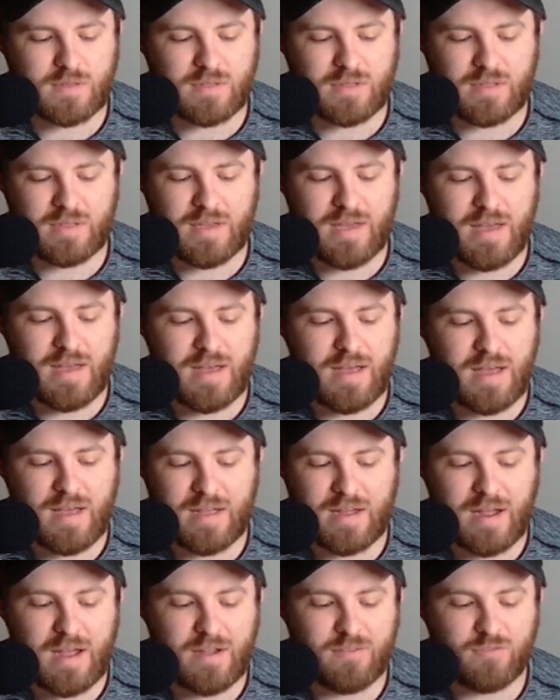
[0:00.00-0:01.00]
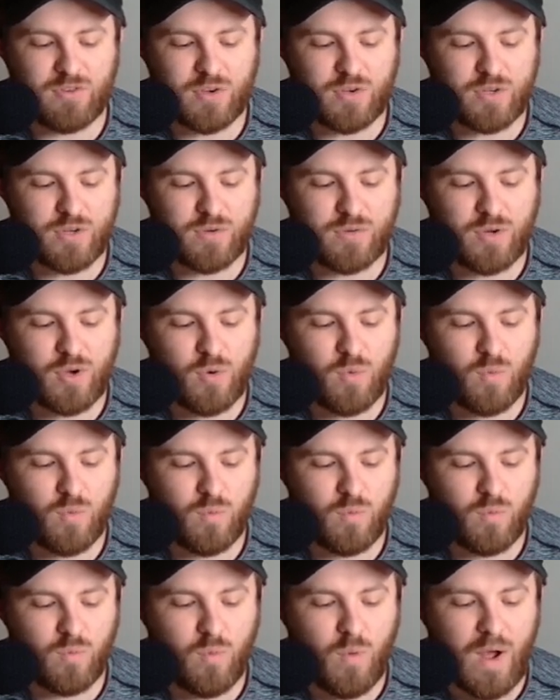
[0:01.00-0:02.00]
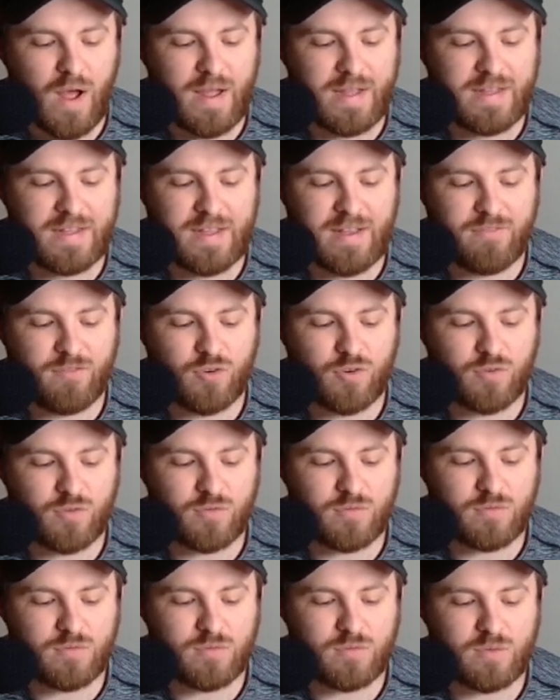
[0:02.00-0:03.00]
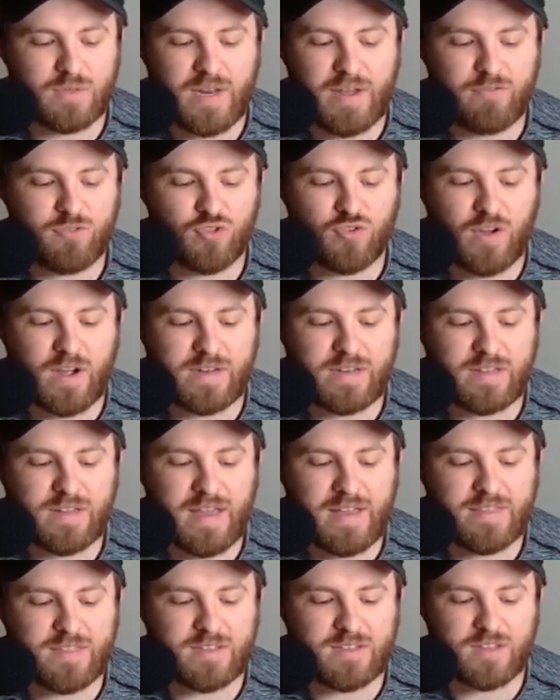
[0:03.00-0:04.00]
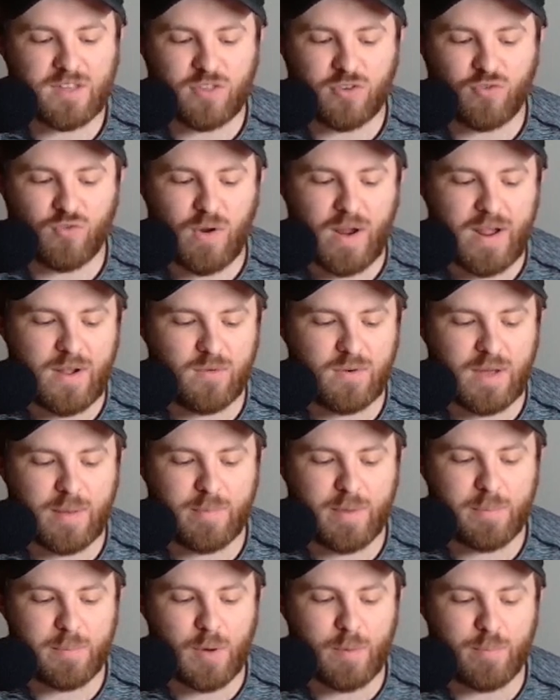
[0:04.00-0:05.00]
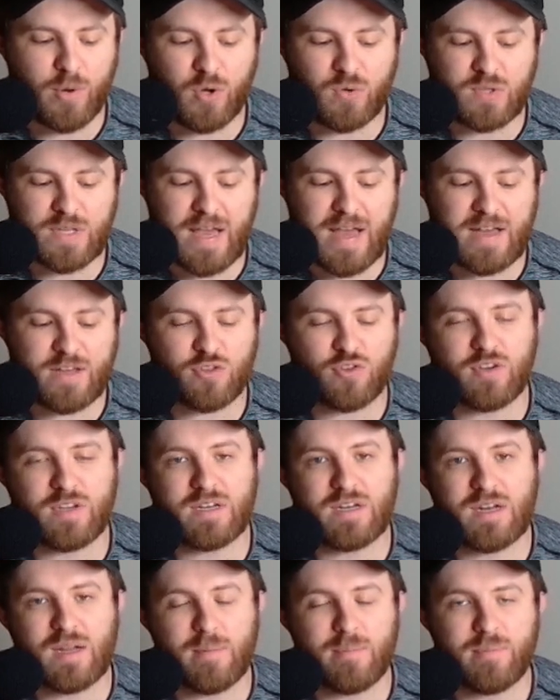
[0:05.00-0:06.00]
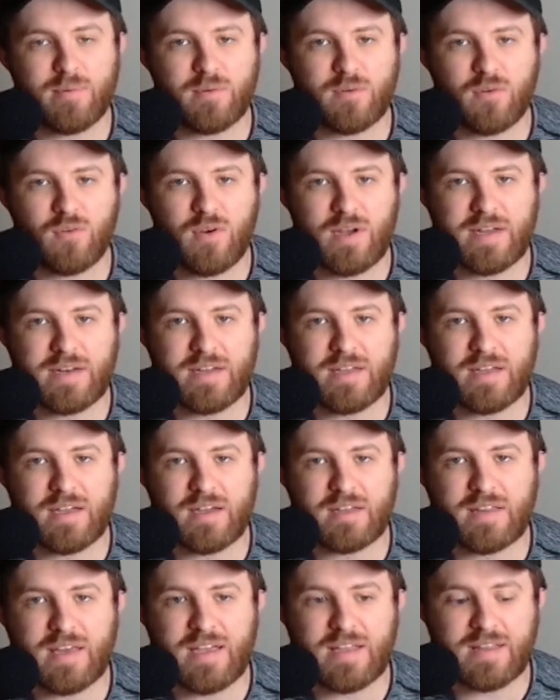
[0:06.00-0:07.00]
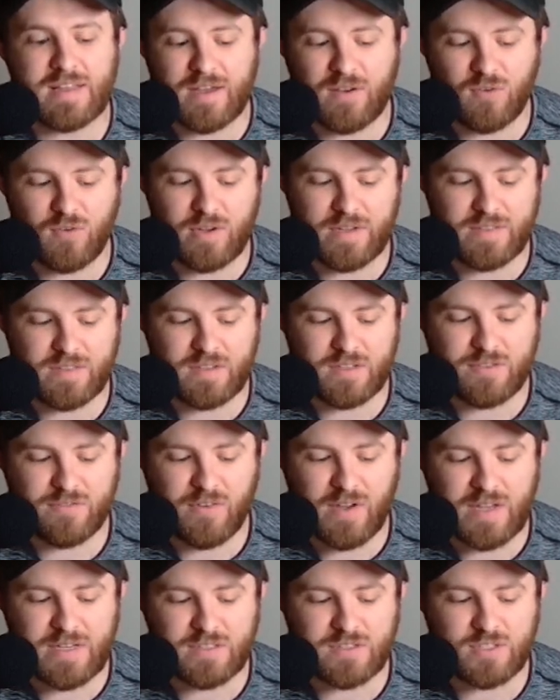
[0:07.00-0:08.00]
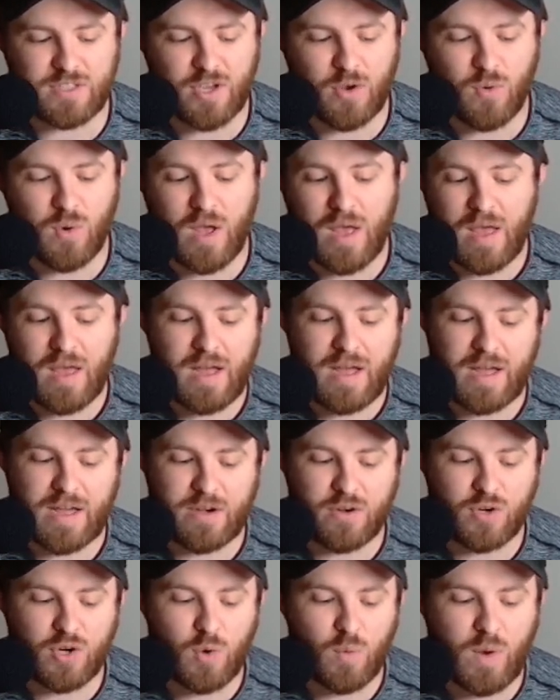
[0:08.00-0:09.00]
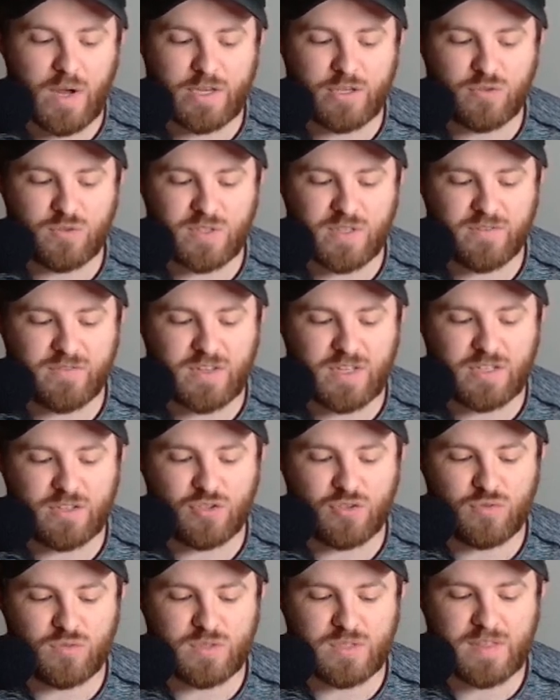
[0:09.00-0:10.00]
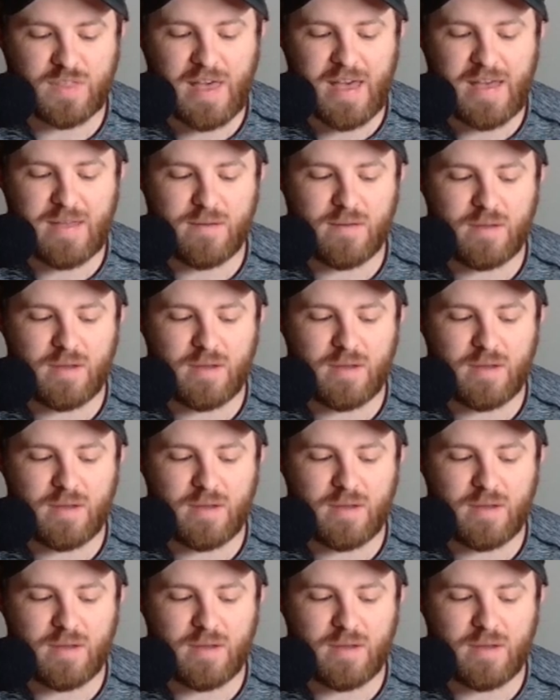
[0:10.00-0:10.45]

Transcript: Yeah, I really don't know why he never tried to take this to the ground. I mean, Barboza actually ended up landing a takedown late in this fight, so I don't know why Yusuff didn't use that